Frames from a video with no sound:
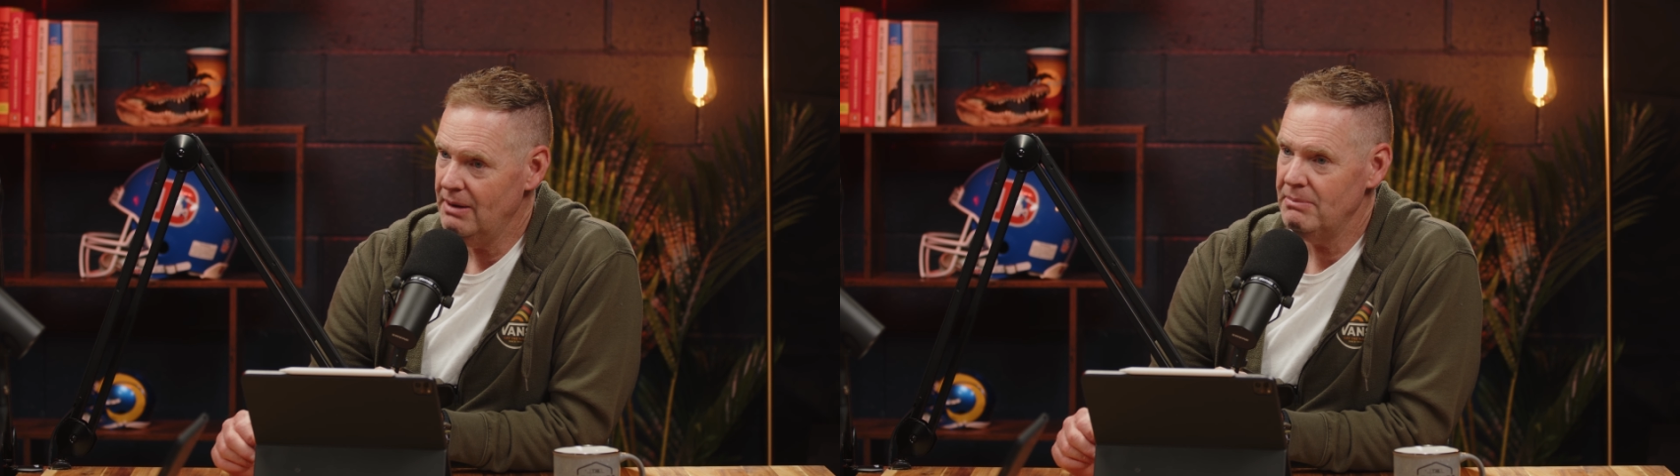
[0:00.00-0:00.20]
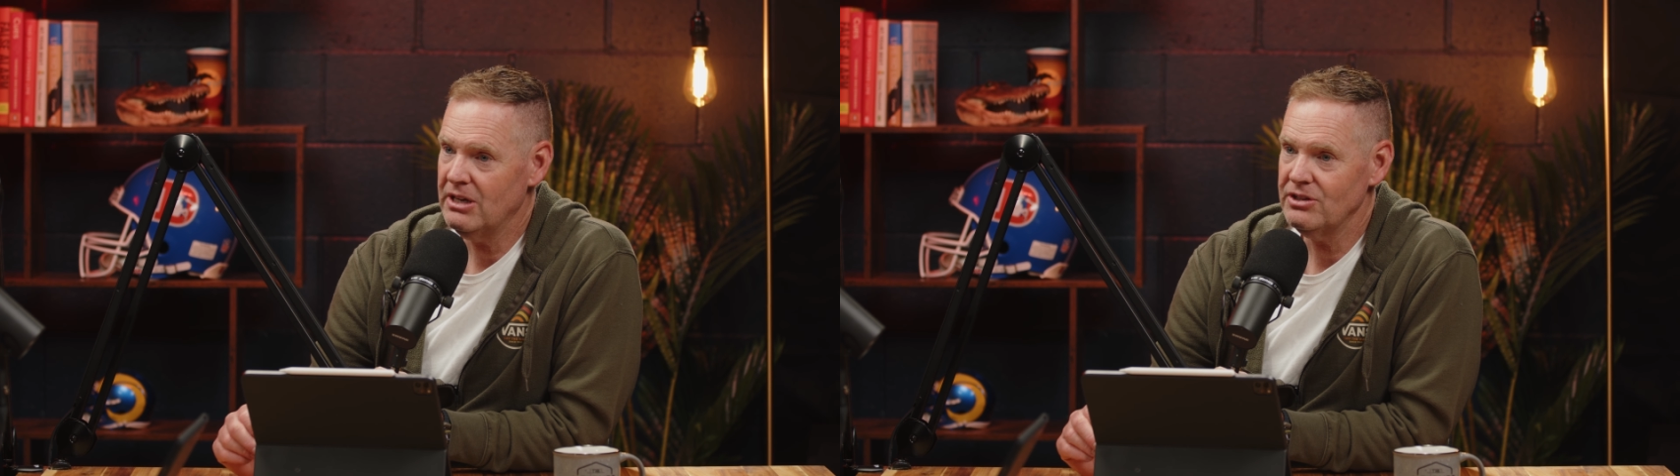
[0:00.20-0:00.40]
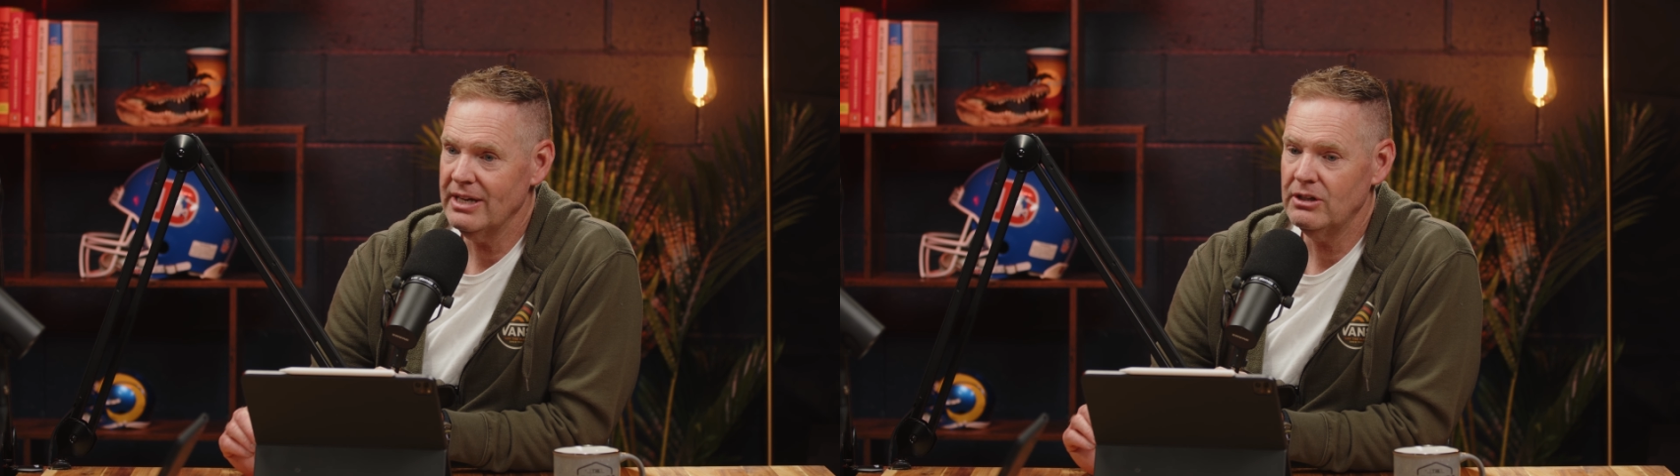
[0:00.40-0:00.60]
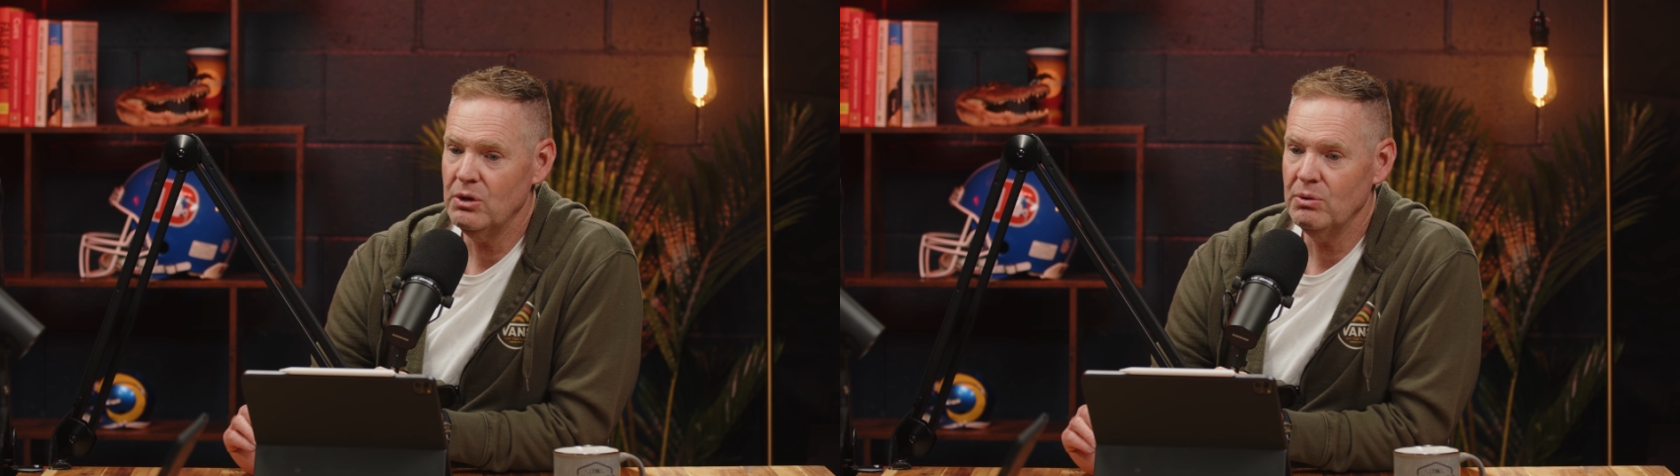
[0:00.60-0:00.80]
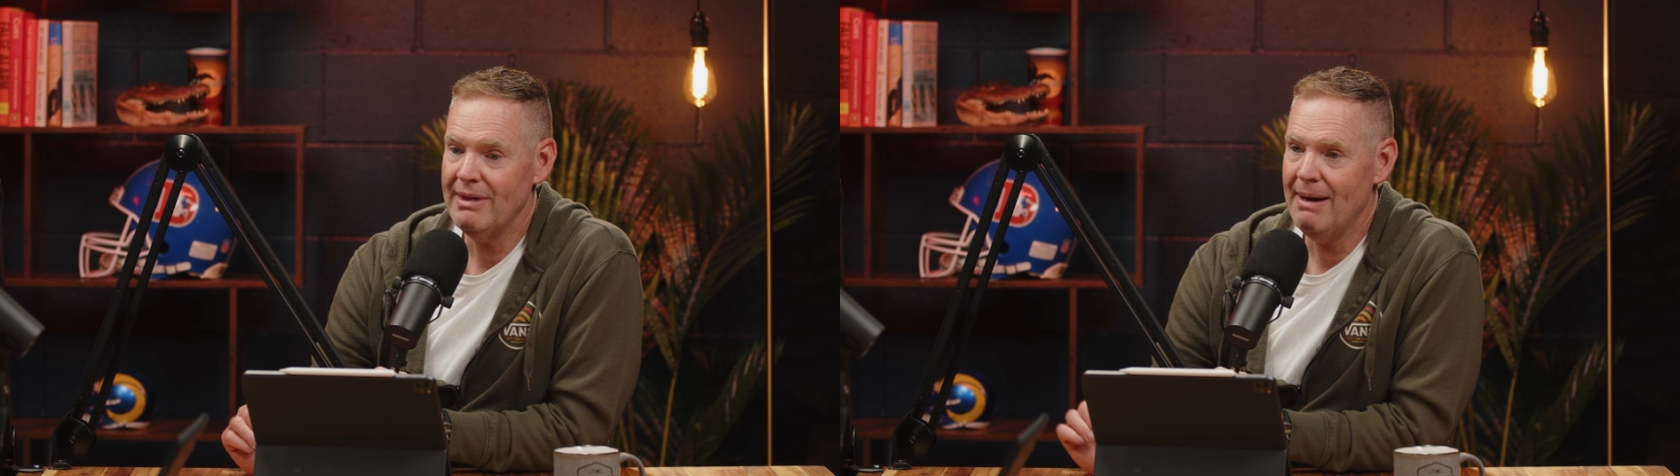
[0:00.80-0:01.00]
because I
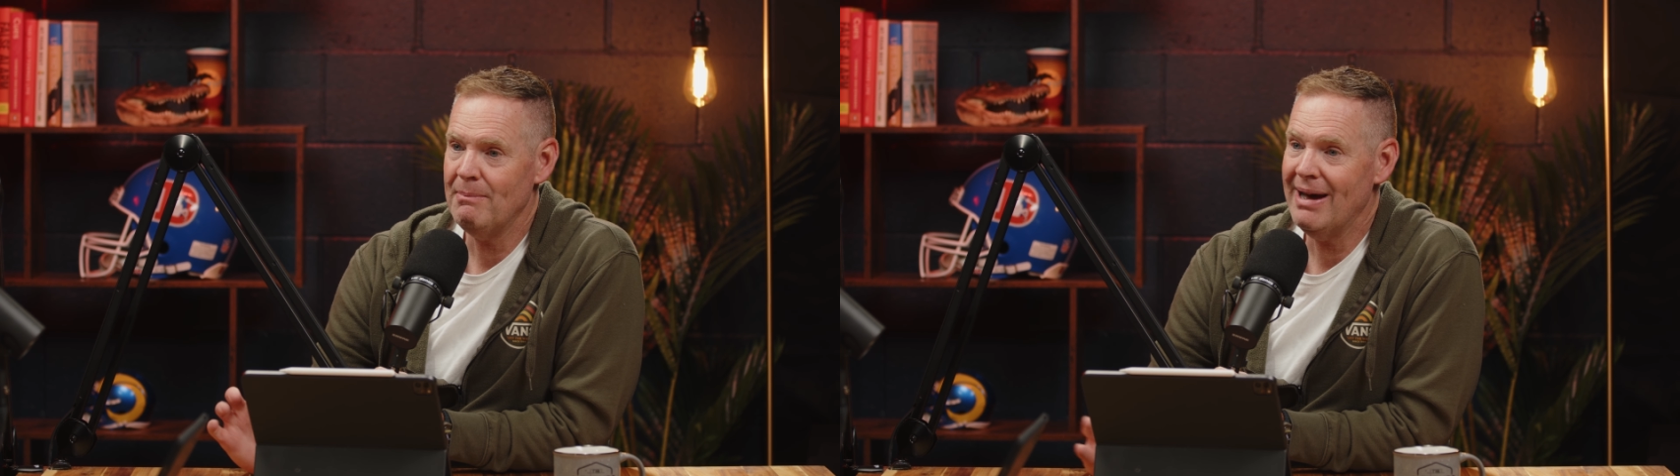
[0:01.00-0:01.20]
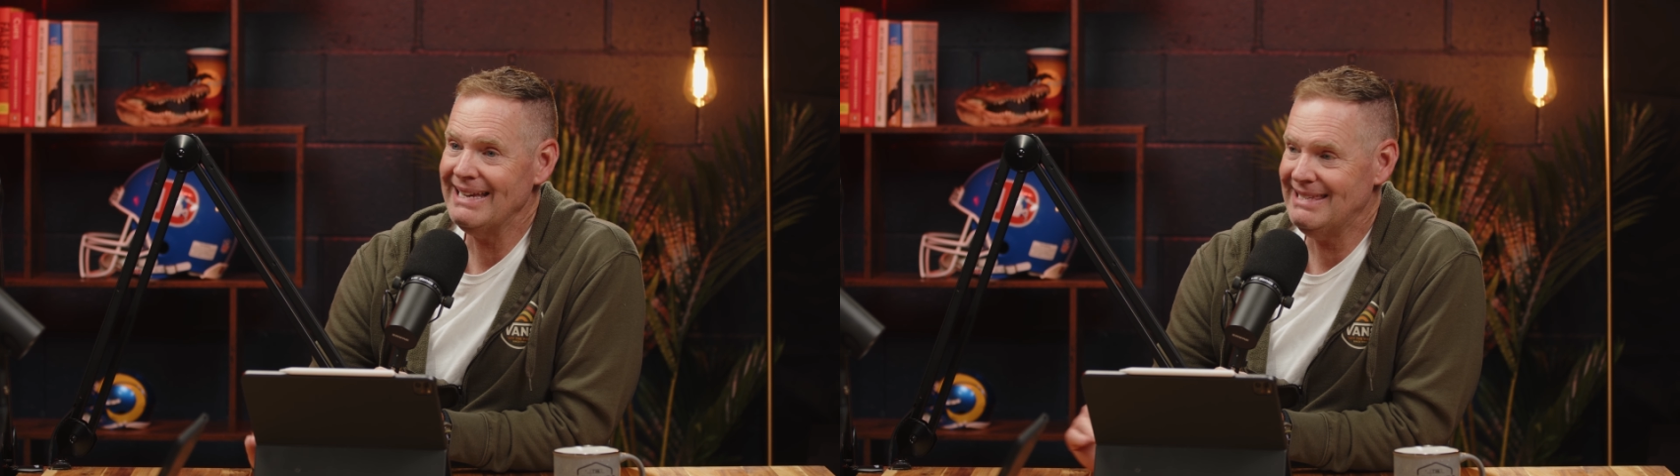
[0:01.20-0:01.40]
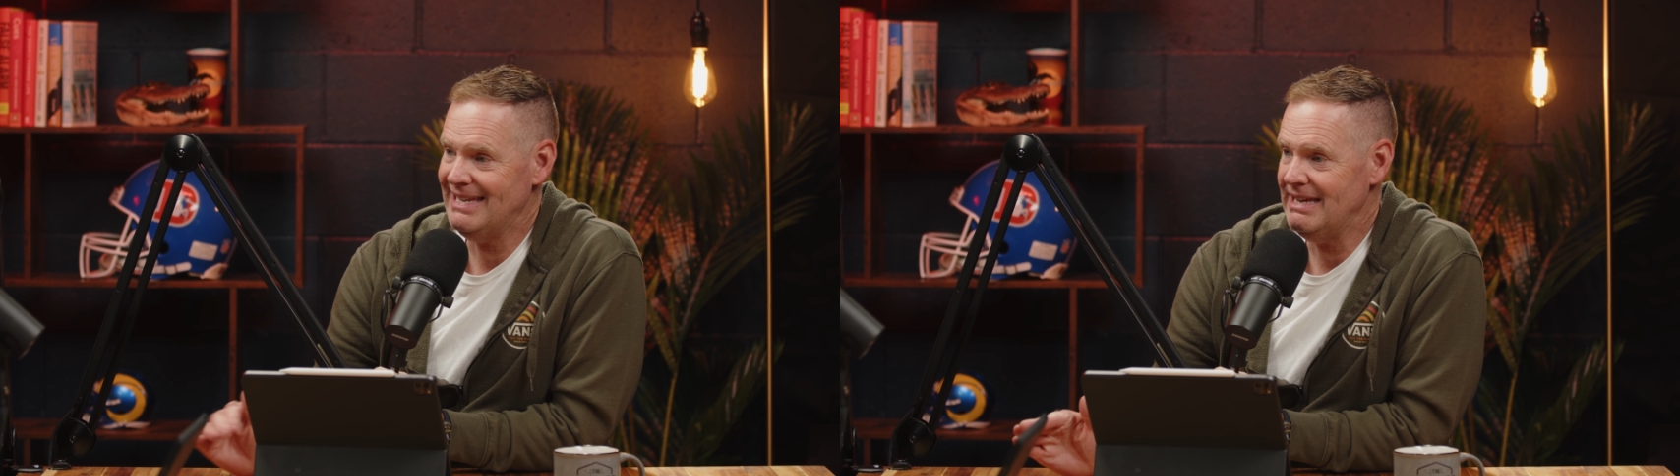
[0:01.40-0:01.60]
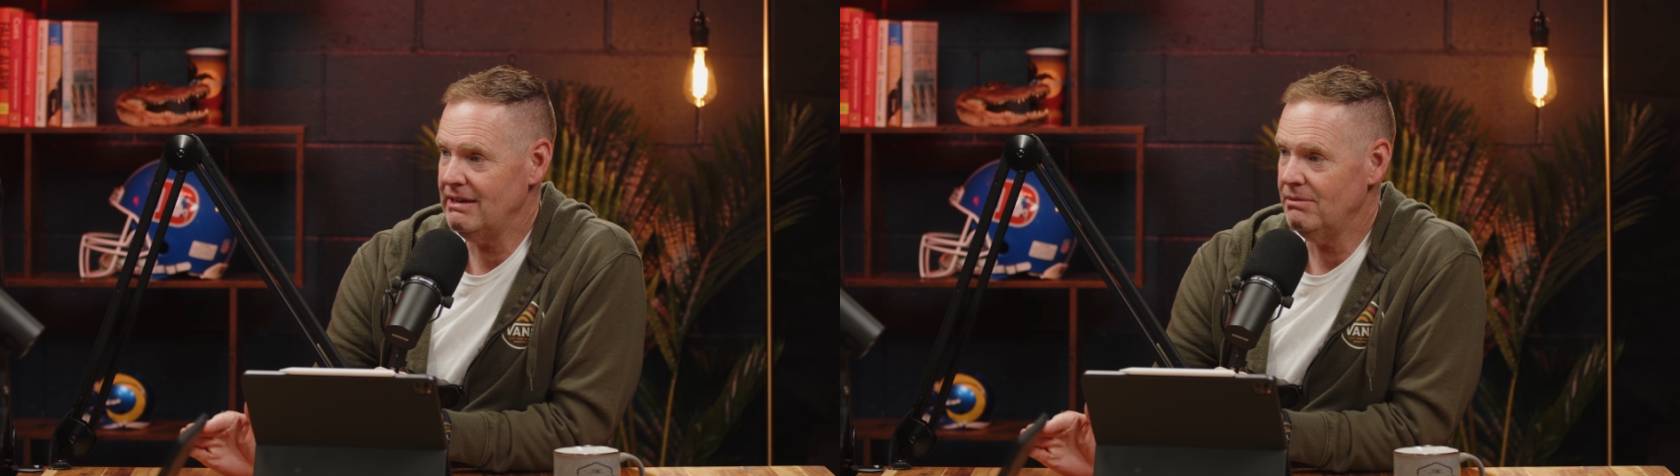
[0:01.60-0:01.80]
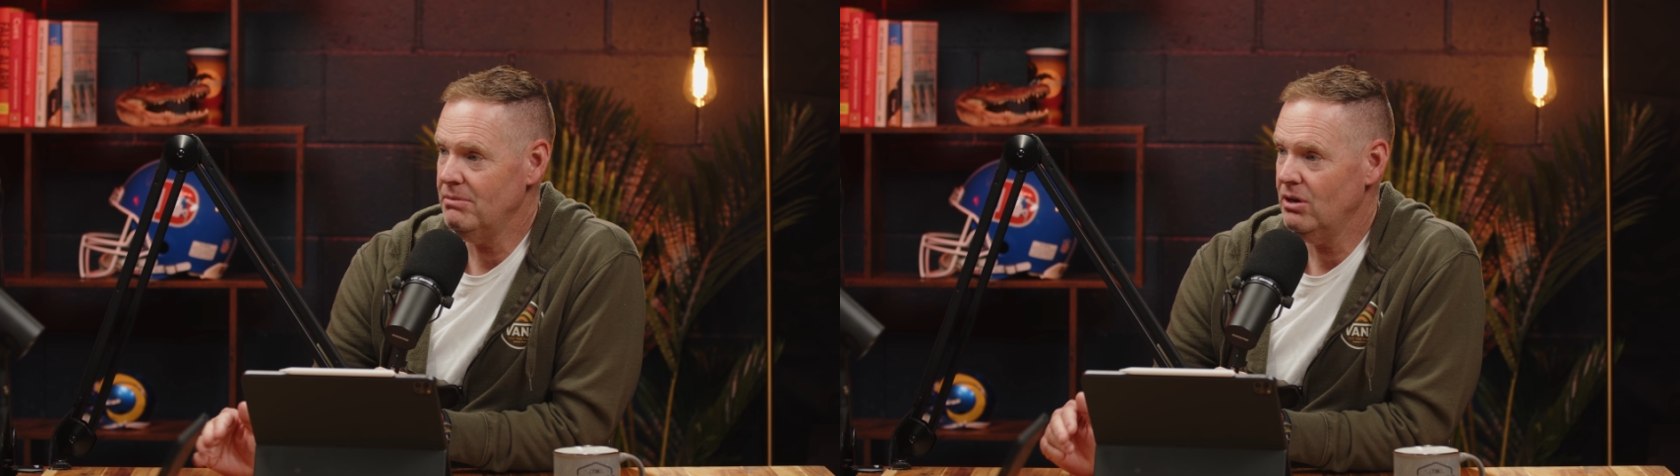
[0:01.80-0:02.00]
know that my
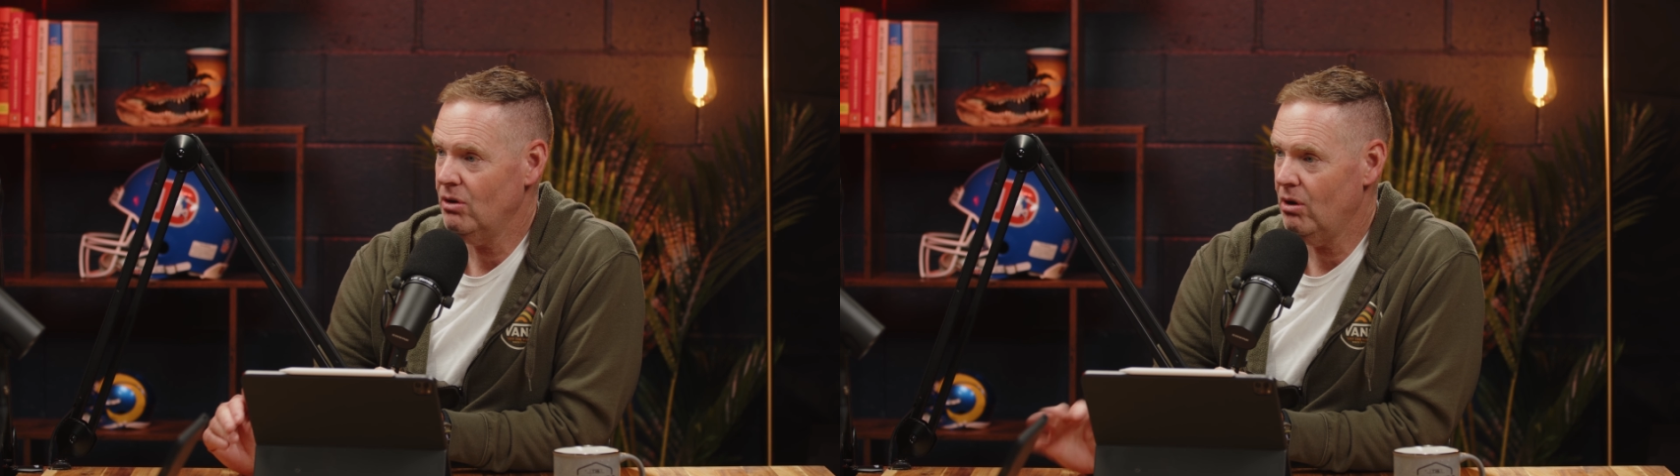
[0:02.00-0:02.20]
team,